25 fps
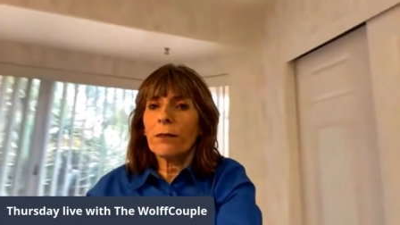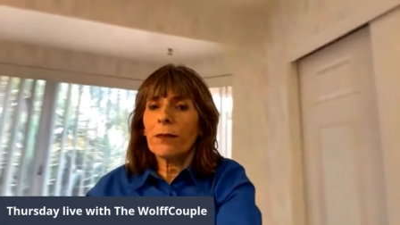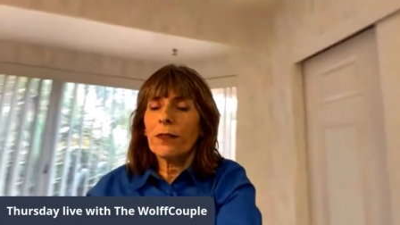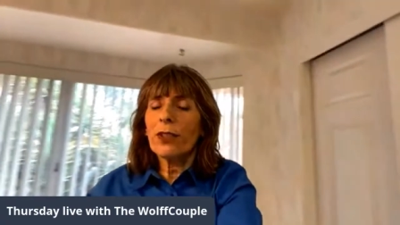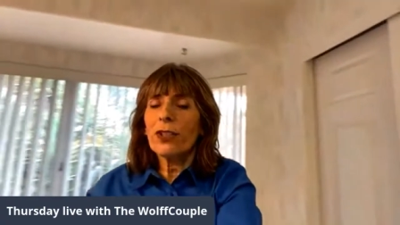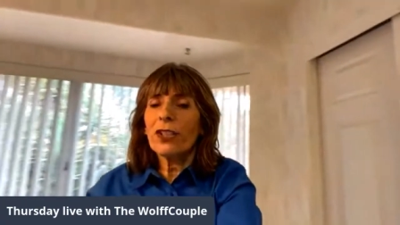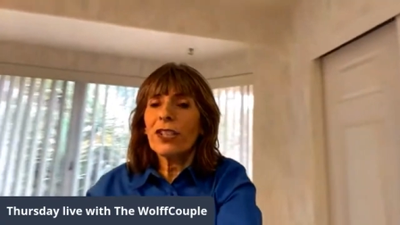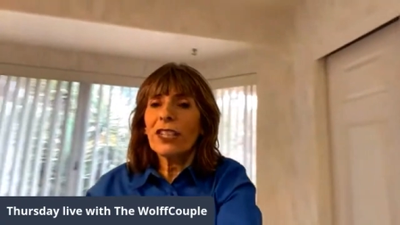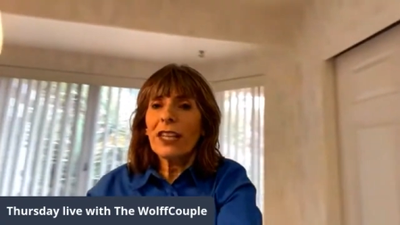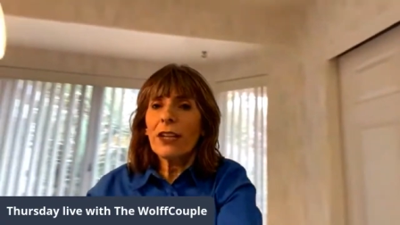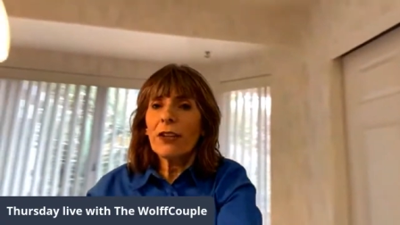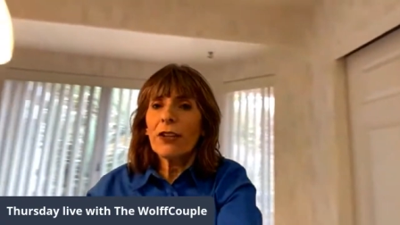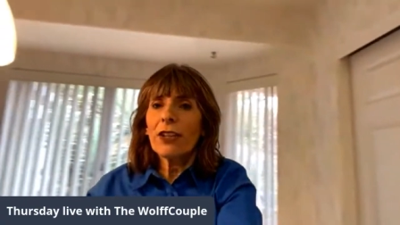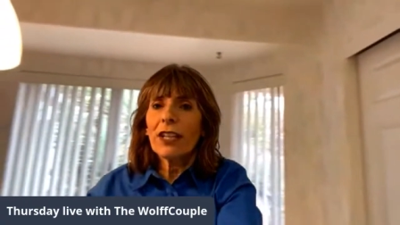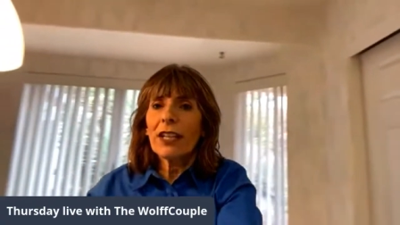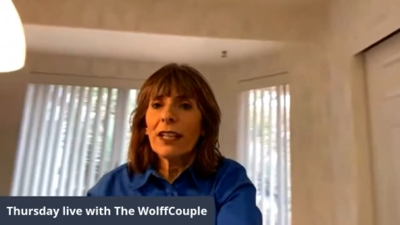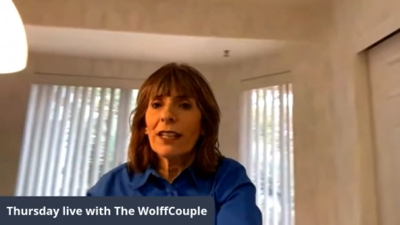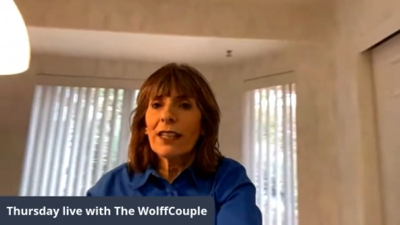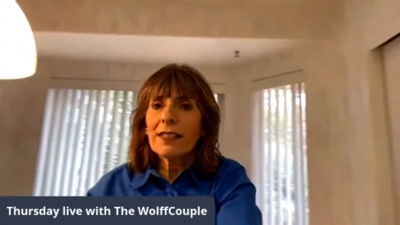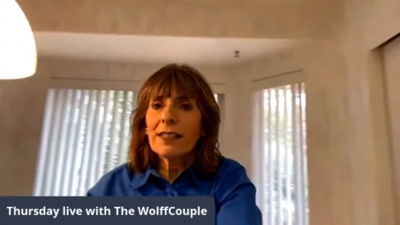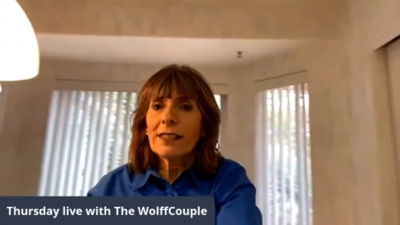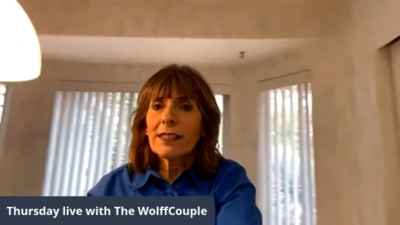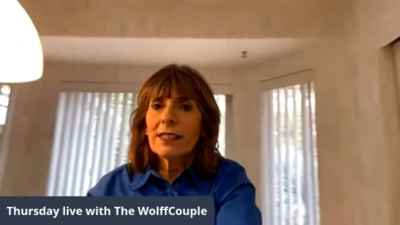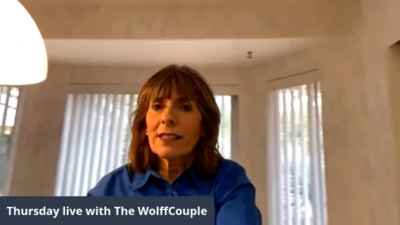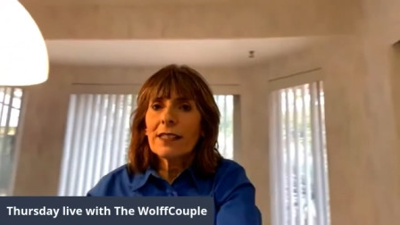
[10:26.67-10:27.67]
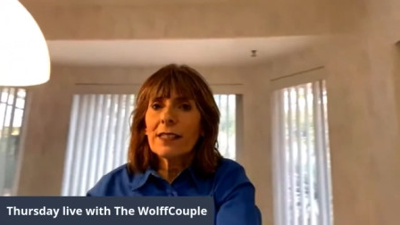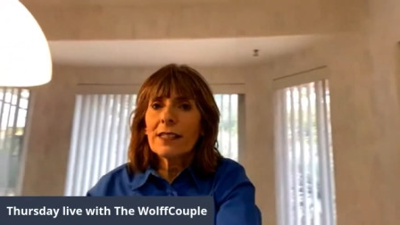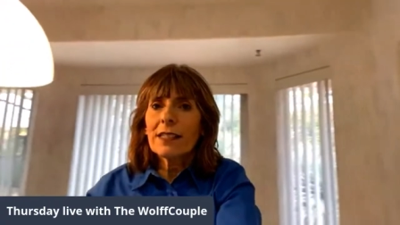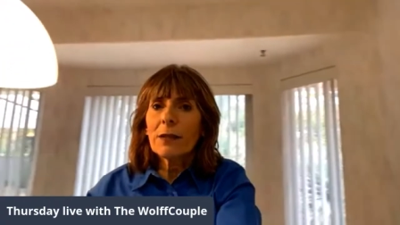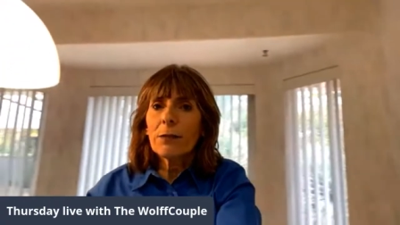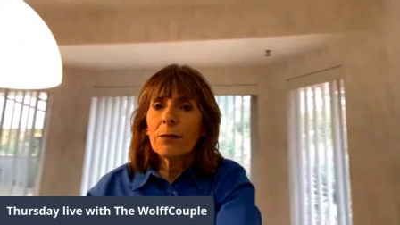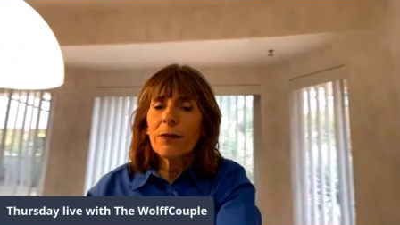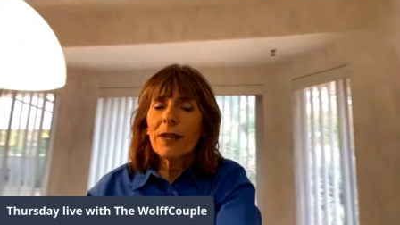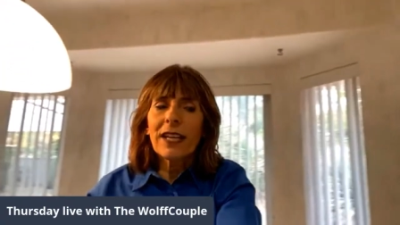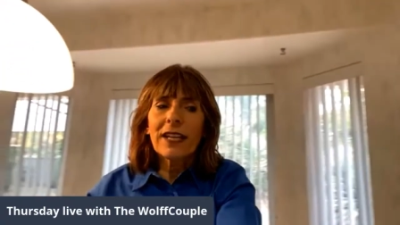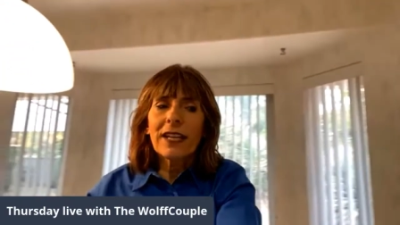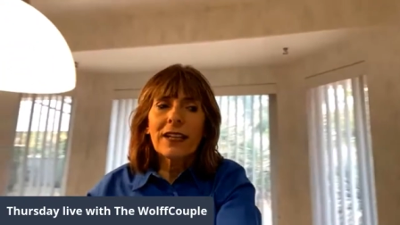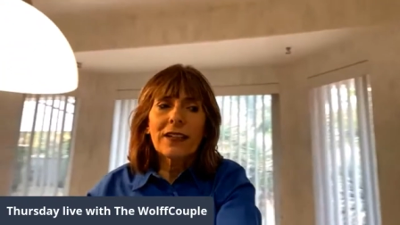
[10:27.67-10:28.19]
nook area. This is the
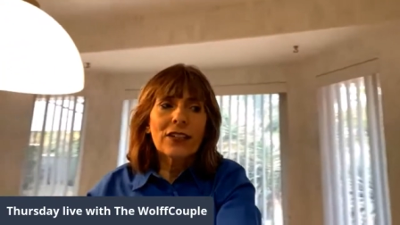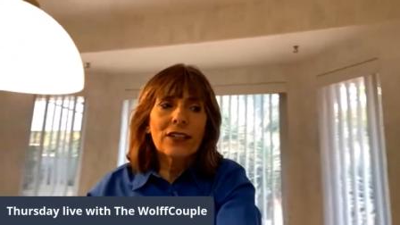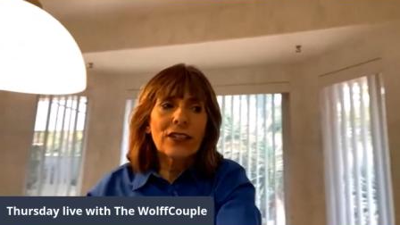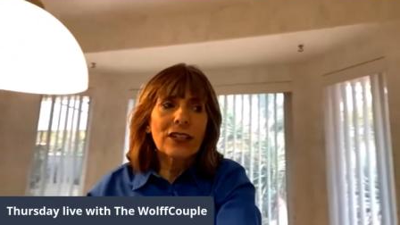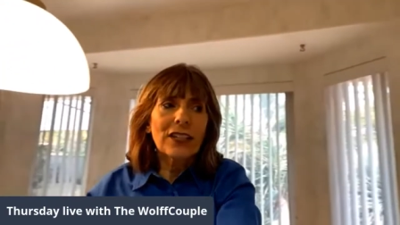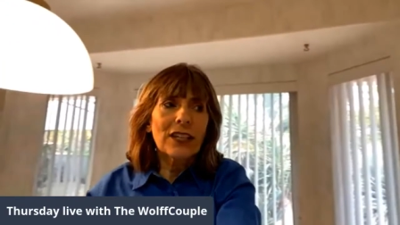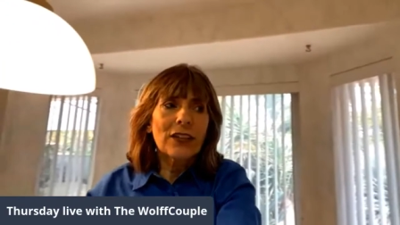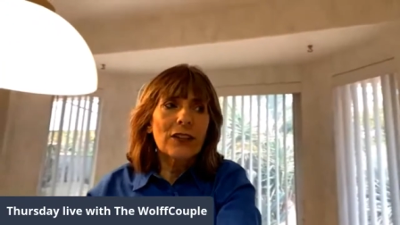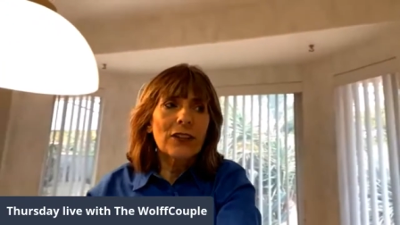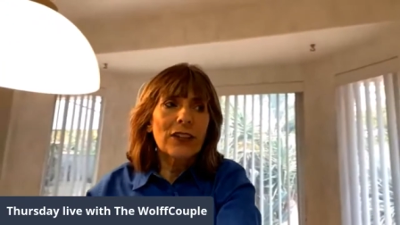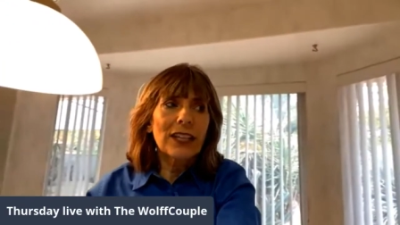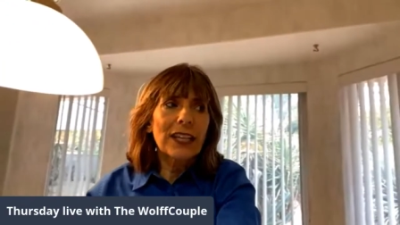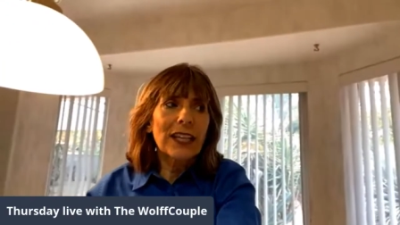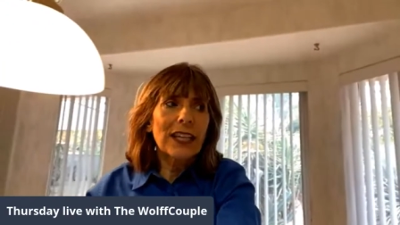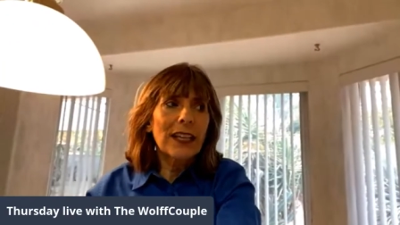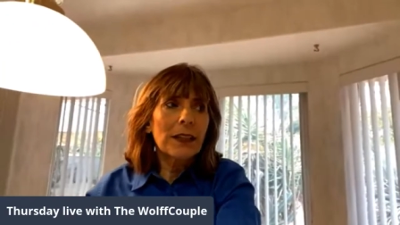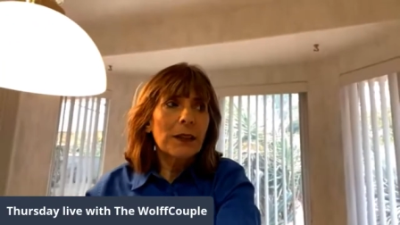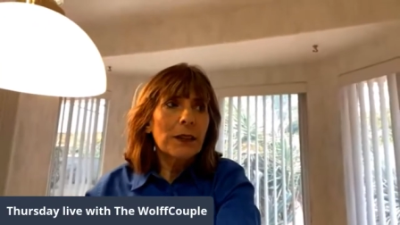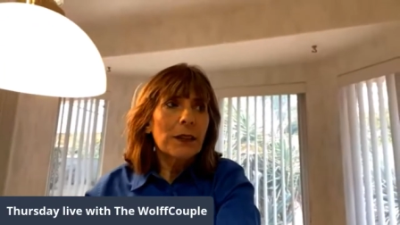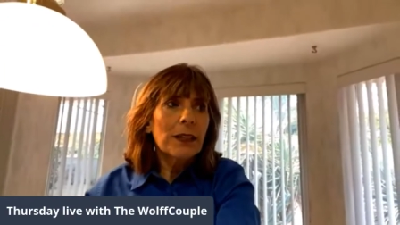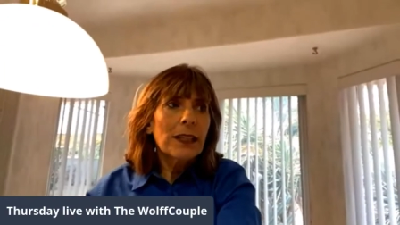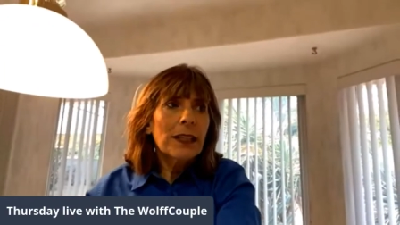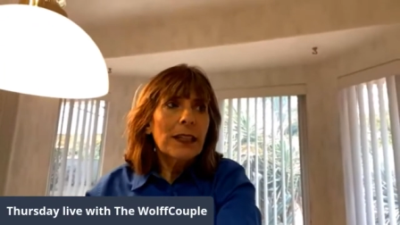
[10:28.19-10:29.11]
bay nook area.